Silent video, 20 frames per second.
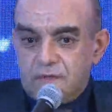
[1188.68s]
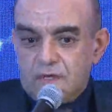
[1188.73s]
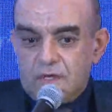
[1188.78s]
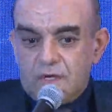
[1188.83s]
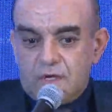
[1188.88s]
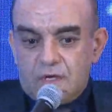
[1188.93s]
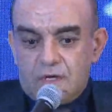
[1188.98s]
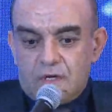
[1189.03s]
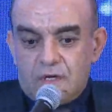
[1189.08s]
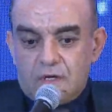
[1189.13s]

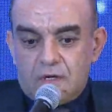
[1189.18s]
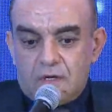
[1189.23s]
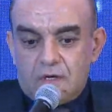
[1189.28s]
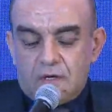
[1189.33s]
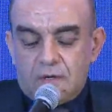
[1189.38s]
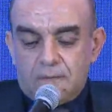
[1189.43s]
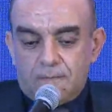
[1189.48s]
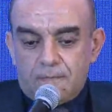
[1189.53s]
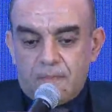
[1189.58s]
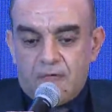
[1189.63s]

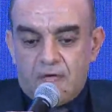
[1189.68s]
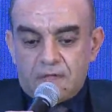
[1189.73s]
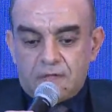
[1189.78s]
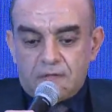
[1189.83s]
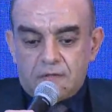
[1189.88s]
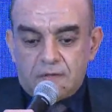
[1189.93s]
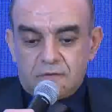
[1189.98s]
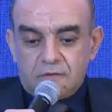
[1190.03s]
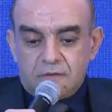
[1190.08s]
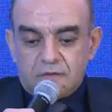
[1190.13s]

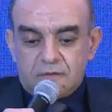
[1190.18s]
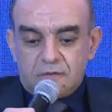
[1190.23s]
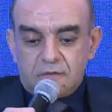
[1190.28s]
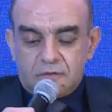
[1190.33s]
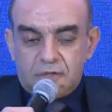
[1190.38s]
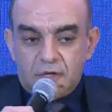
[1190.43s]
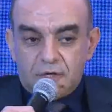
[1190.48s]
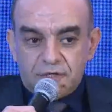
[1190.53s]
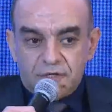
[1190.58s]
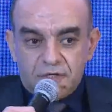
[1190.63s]
and
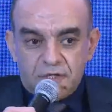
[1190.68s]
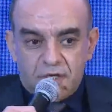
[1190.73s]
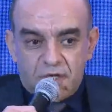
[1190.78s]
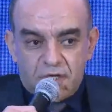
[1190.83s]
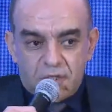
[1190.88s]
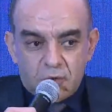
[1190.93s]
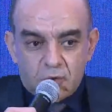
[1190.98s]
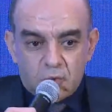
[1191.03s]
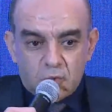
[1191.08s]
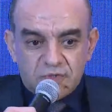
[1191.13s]
turning
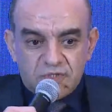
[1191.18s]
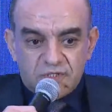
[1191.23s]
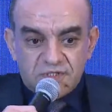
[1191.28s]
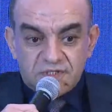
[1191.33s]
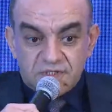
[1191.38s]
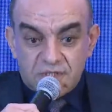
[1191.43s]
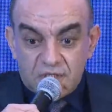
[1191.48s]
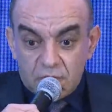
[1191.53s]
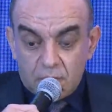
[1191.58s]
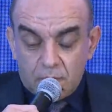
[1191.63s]
into
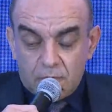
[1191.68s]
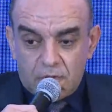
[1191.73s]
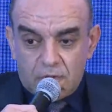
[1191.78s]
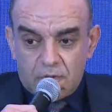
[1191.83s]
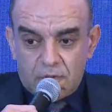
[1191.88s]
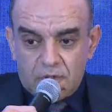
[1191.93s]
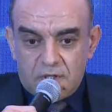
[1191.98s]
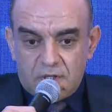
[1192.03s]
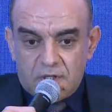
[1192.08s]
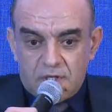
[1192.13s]

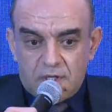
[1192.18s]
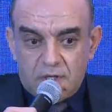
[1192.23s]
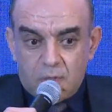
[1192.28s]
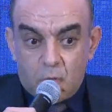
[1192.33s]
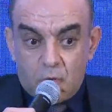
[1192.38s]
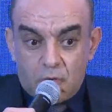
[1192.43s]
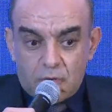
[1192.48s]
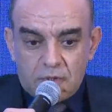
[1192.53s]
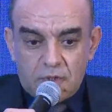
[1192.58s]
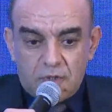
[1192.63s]
sustainable
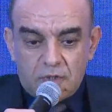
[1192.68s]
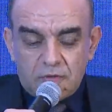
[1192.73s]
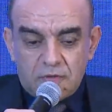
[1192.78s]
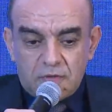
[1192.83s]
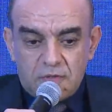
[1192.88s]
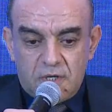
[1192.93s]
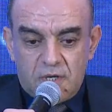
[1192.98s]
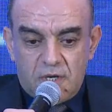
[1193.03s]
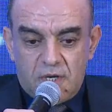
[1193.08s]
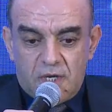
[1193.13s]
world,
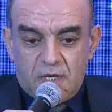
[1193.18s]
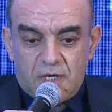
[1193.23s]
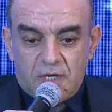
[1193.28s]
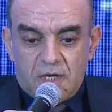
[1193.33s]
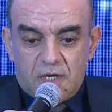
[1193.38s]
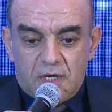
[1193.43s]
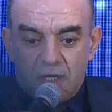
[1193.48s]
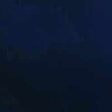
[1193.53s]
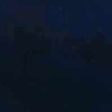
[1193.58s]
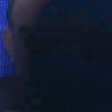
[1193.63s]

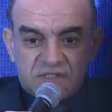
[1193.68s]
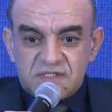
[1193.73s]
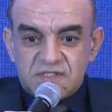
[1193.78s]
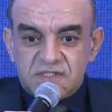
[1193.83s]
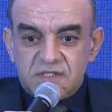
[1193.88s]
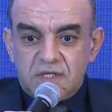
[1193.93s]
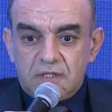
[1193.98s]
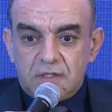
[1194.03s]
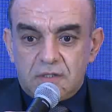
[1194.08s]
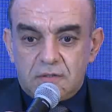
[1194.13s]
this
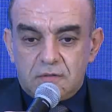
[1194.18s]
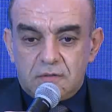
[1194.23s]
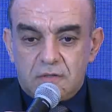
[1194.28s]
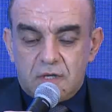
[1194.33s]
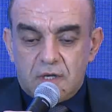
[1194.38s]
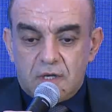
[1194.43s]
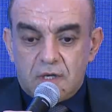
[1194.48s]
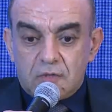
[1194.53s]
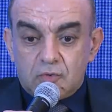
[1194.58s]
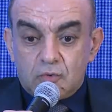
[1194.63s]
need
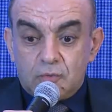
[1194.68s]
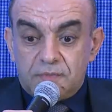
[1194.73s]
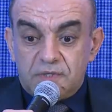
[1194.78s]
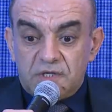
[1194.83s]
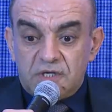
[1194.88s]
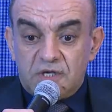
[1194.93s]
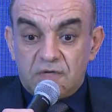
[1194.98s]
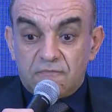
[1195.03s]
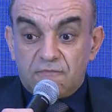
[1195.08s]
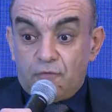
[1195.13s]
to
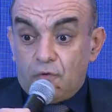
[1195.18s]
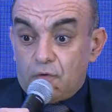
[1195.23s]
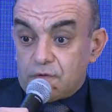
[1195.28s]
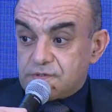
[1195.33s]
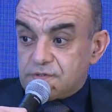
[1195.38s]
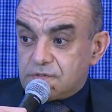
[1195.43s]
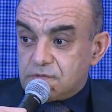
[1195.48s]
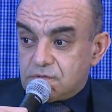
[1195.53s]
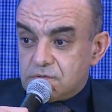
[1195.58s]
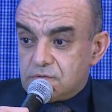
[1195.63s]
be
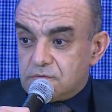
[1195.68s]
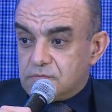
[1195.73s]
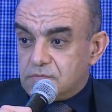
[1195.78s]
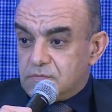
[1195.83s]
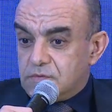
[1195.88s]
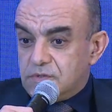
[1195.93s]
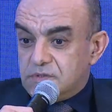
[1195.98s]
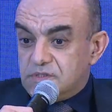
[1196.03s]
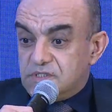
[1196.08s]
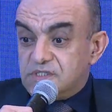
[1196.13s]
enforced.
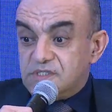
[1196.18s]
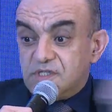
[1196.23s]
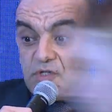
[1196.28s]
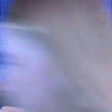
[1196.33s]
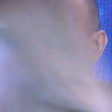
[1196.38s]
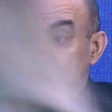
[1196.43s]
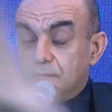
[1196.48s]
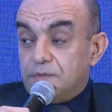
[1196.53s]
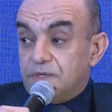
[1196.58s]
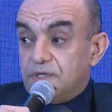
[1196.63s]
This need
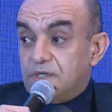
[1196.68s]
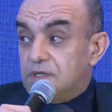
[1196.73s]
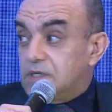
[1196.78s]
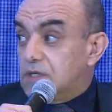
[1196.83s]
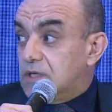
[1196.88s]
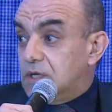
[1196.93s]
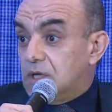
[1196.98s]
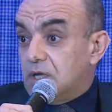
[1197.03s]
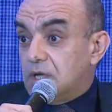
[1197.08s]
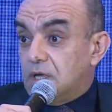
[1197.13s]
to be
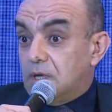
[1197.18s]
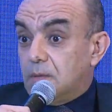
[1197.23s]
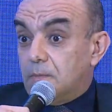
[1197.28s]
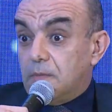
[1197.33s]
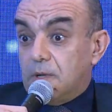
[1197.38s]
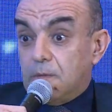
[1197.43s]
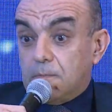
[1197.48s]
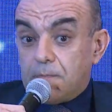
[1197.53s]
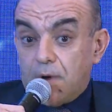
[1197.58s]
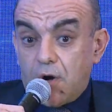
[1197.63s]

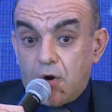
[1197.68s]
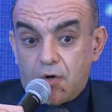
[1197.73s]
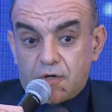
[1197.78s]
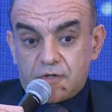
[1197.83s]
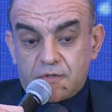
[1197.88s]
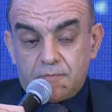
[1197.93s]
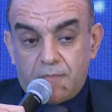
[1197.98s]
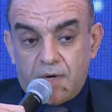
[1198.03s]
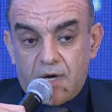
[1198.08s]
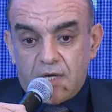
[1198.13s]

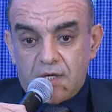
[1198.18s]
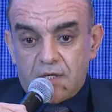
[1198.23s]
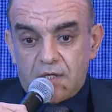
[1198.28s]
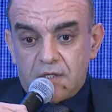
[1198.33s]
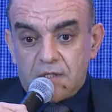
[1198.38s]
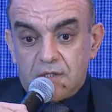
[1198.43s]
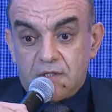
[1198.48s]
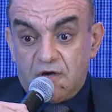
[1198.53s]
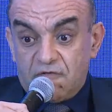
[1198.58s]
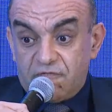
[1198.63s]
empowered
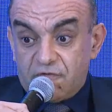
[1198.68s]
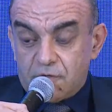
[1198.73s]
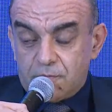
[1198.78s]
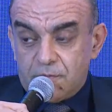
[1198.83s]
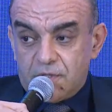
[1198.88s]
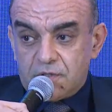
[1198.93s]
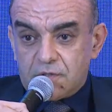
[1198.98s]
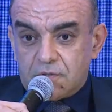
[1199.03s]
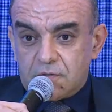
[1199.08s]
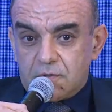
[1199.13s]
by
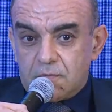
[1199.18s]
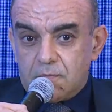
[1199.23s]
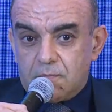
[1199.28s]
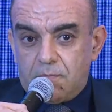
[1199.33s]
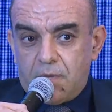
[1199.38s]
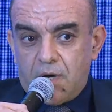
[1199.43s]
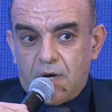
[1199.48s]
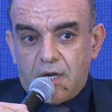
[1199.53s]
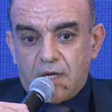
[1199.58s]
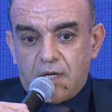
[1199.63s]
government,
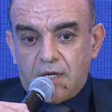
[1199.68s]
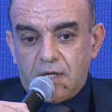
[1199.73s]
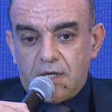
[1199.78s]
by